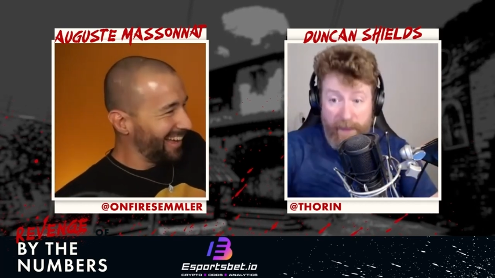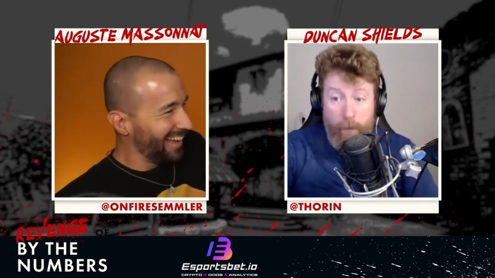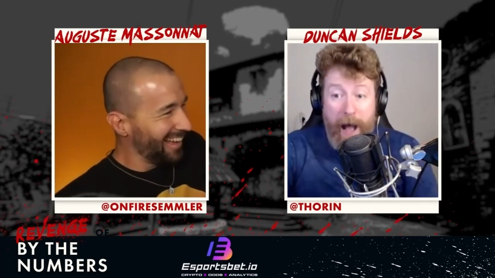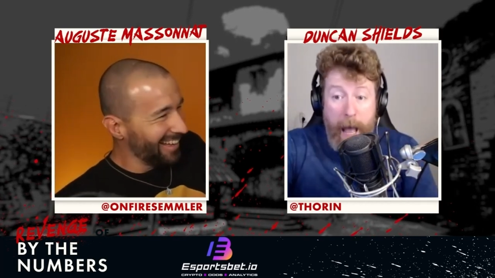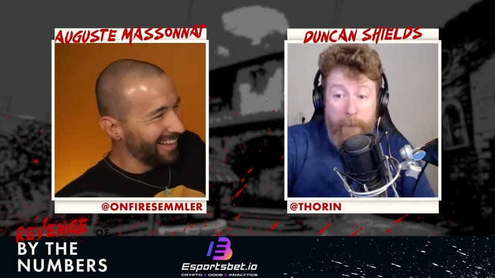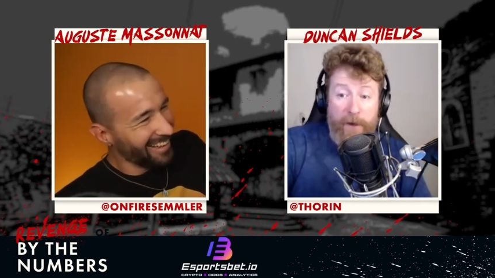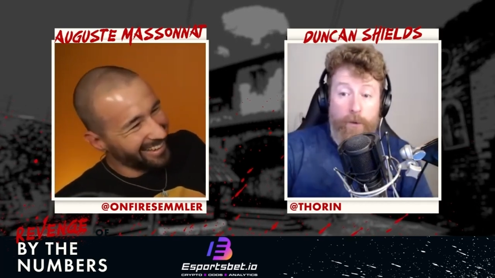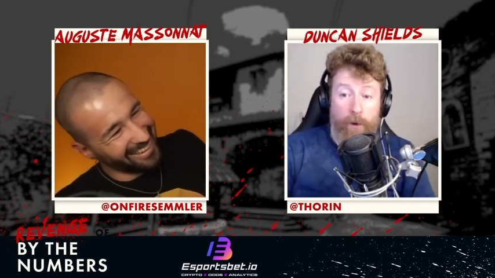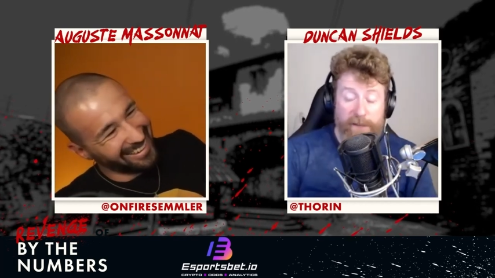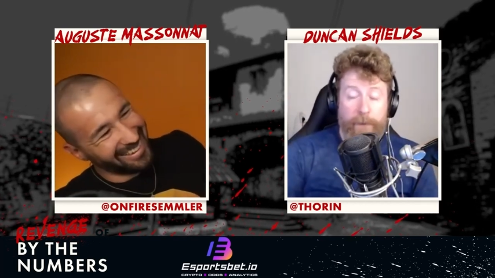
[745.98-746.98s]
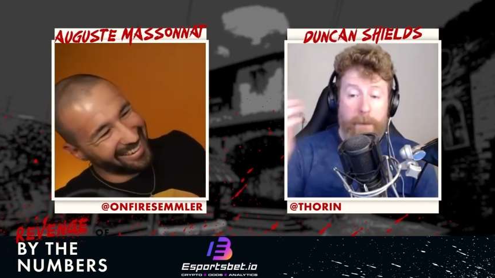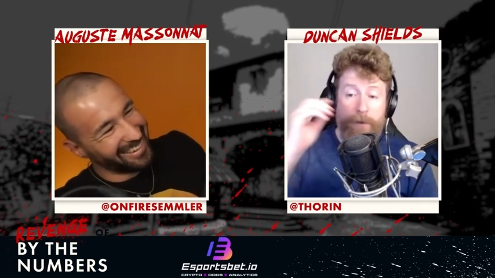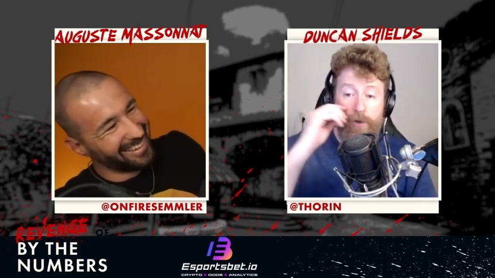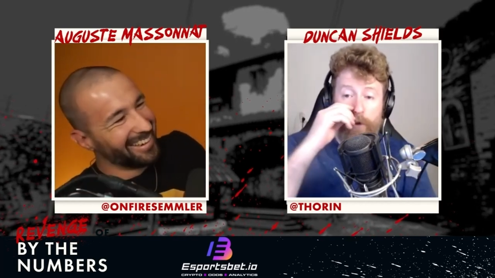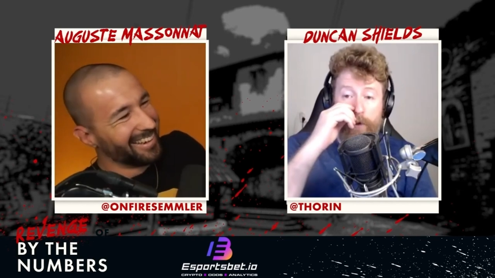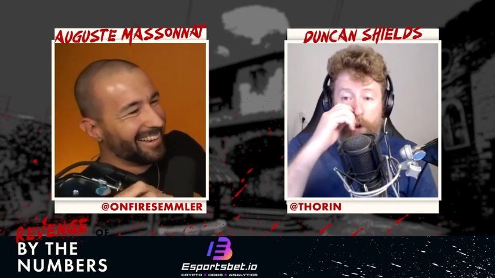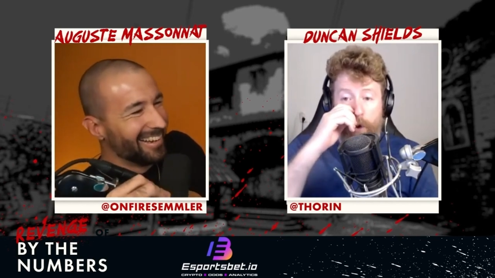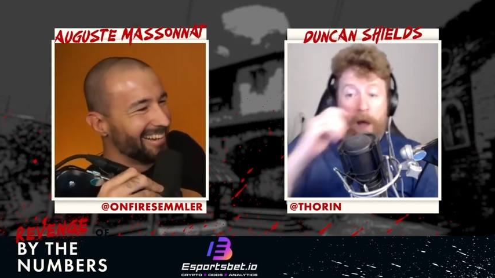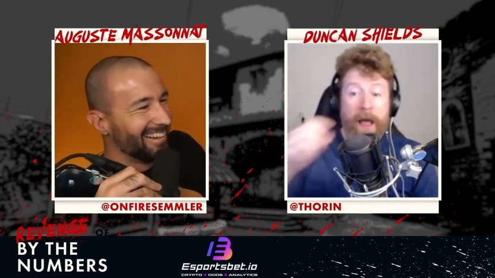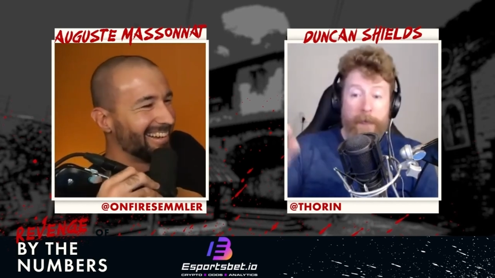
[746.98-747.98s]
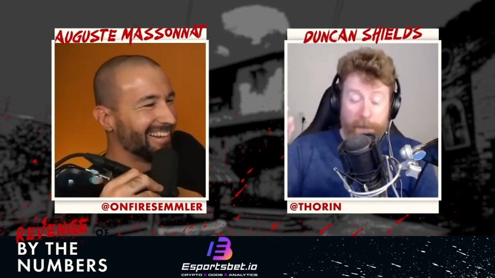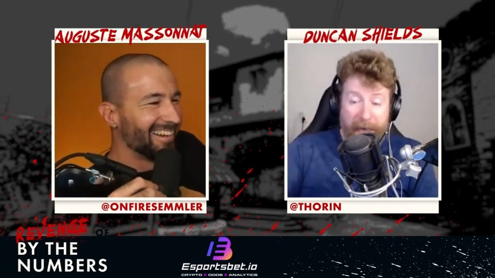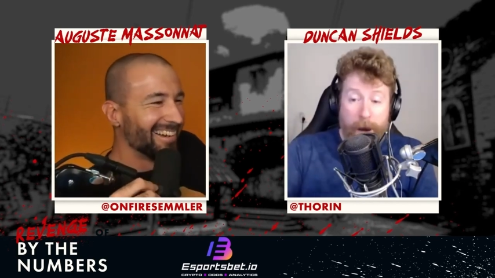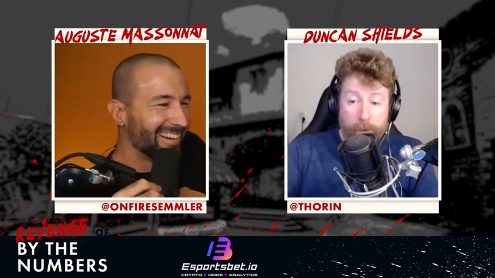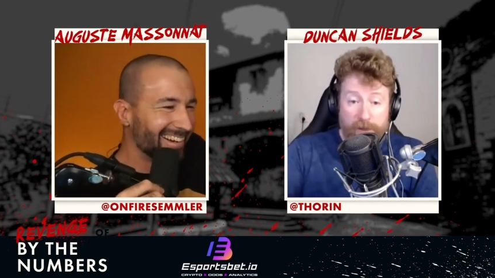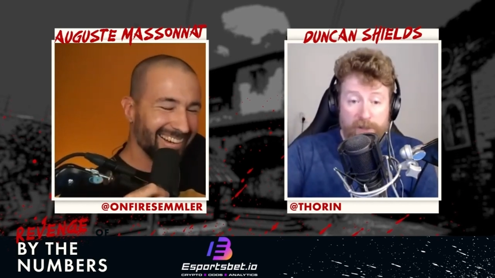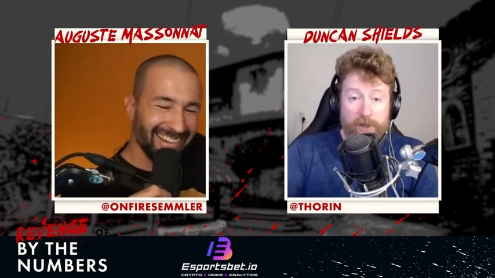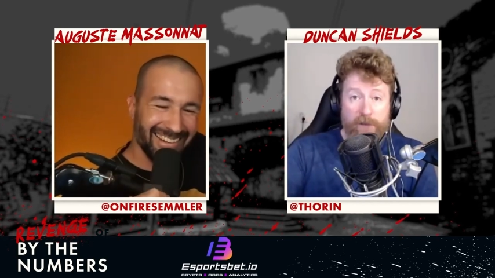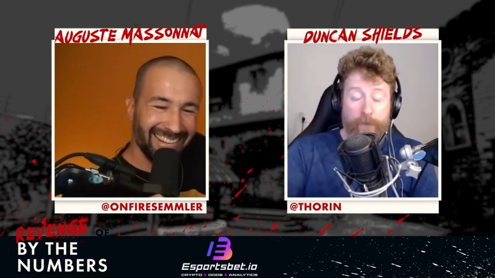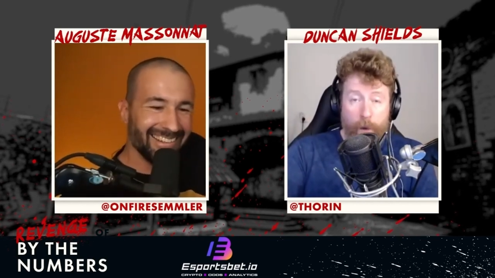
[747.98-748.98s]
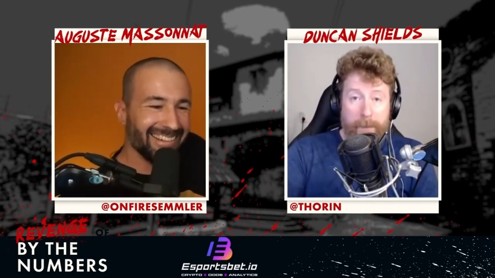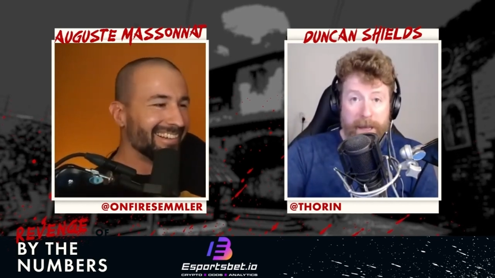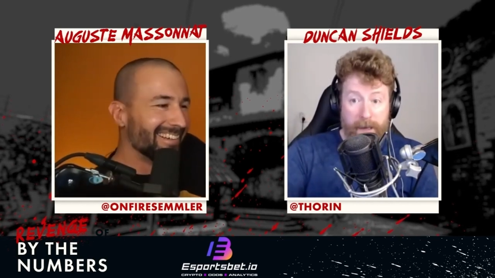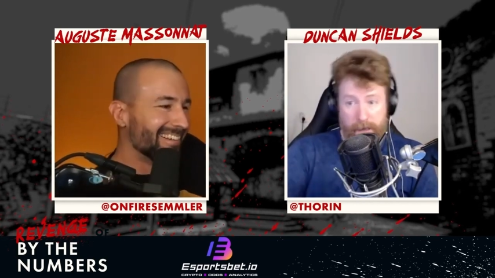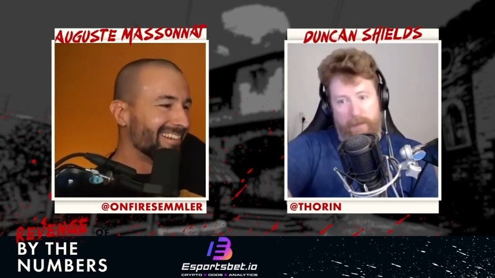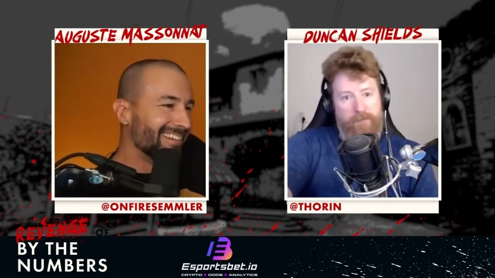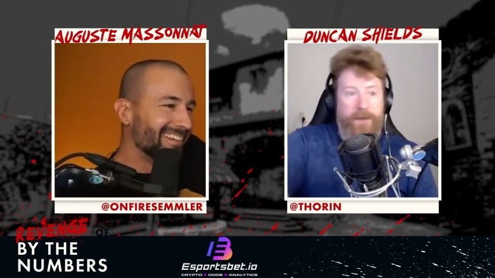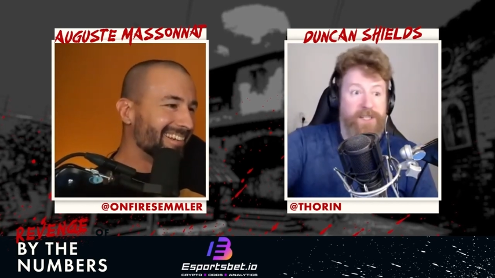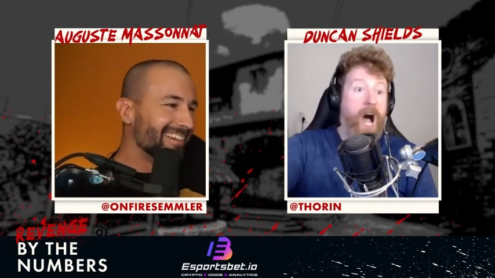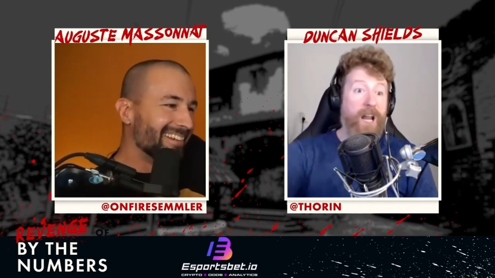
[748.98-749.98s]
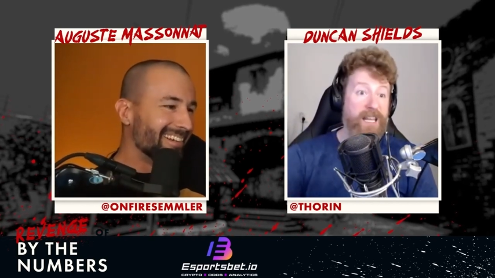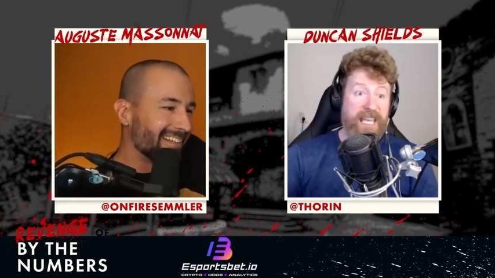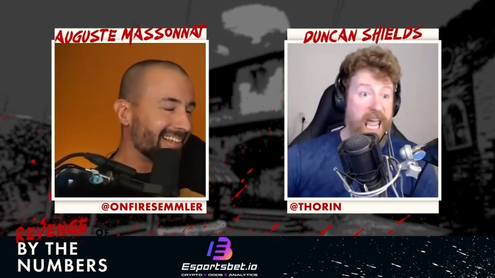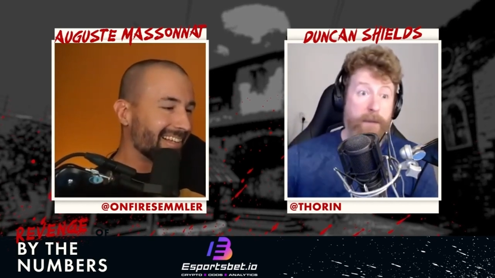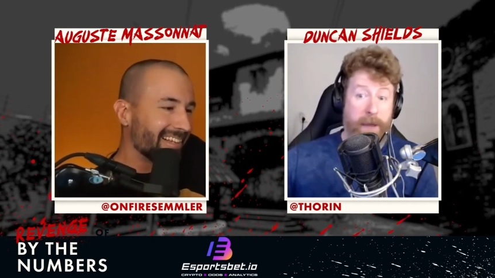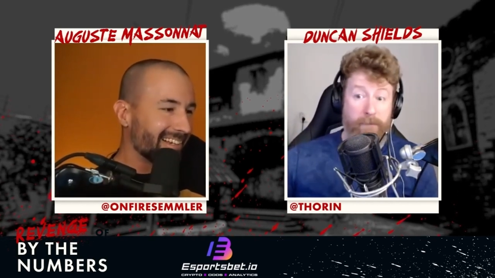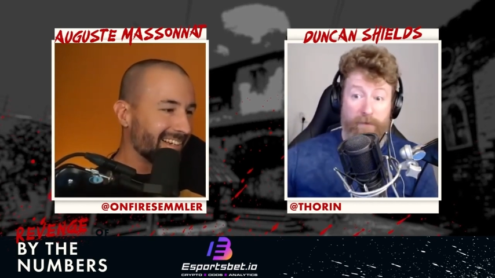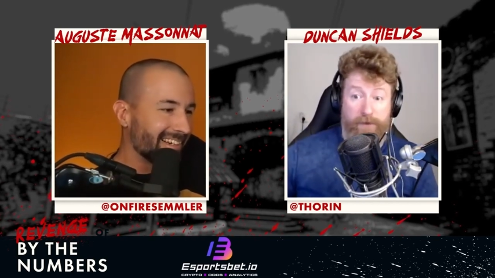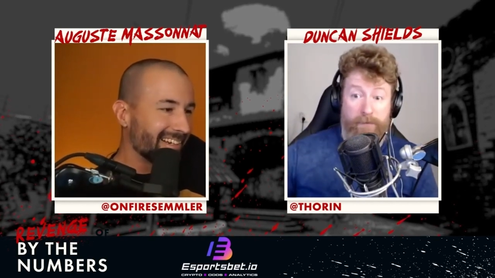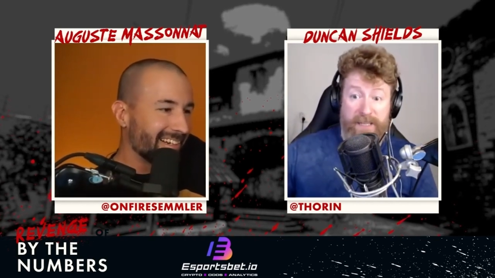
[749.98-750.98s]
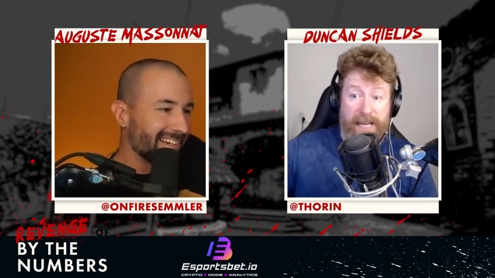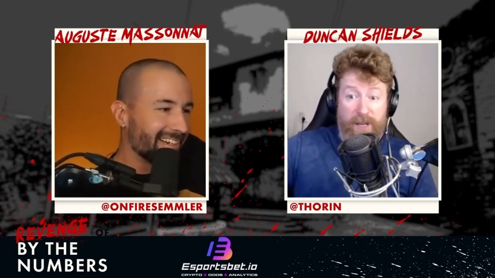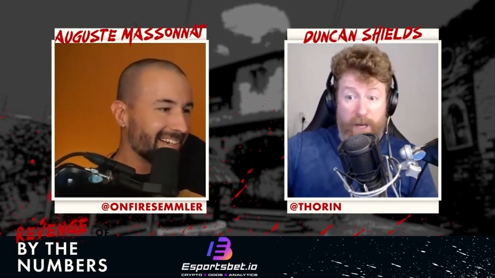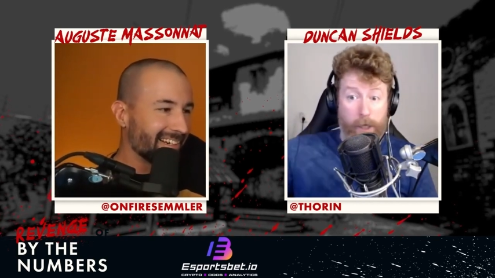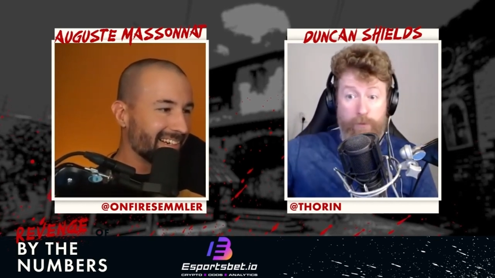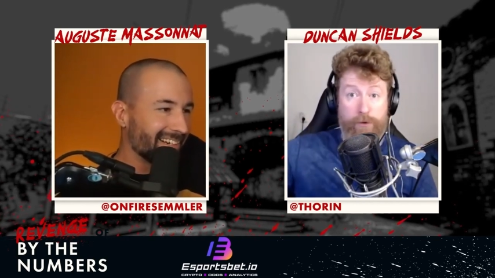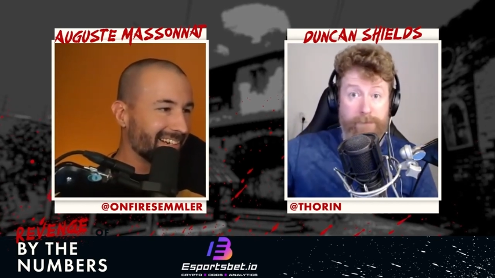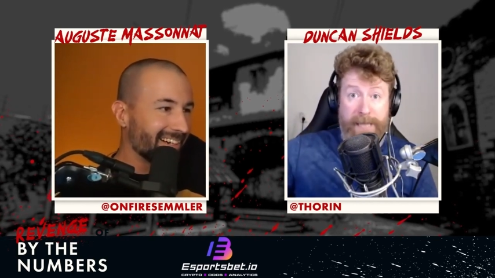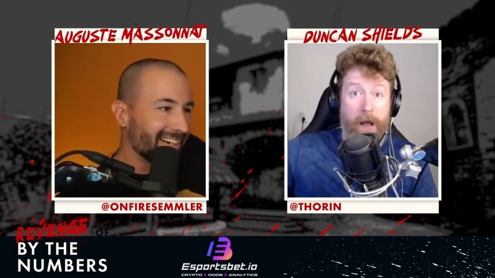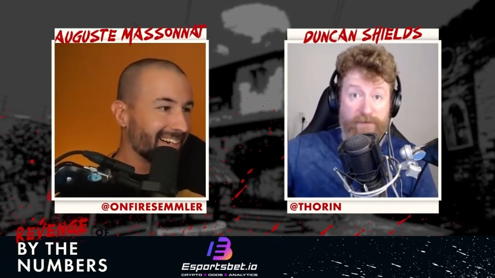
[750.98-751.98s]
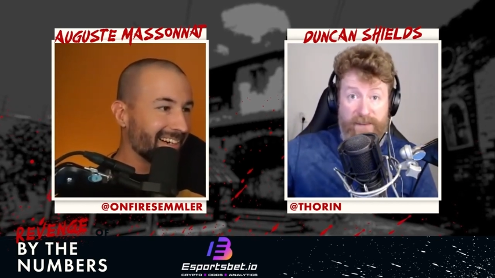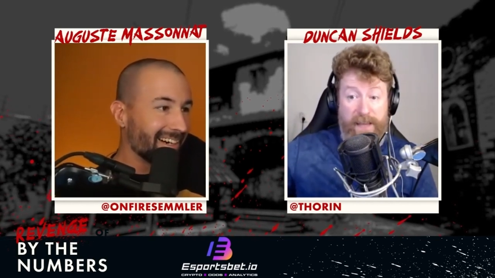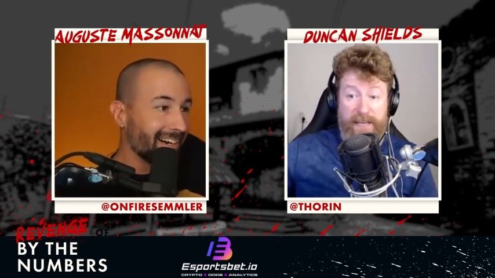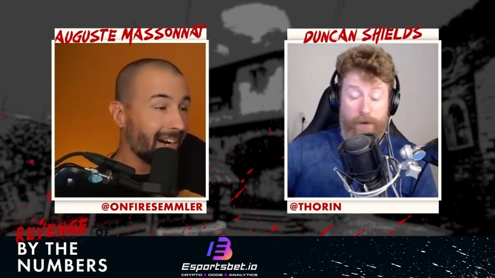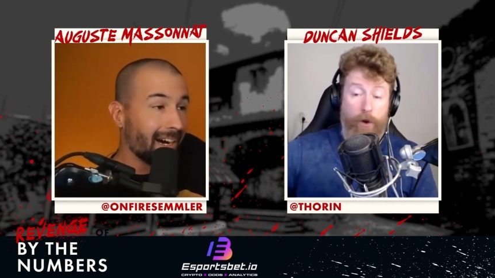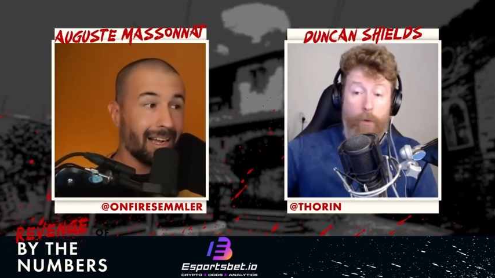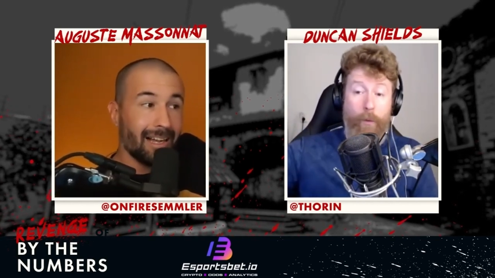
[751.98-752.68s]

Speaker 1: And then what happened was, if people don't know, thousands of women, and bizarrely gay people for some reason had to include themselves in this. I don't know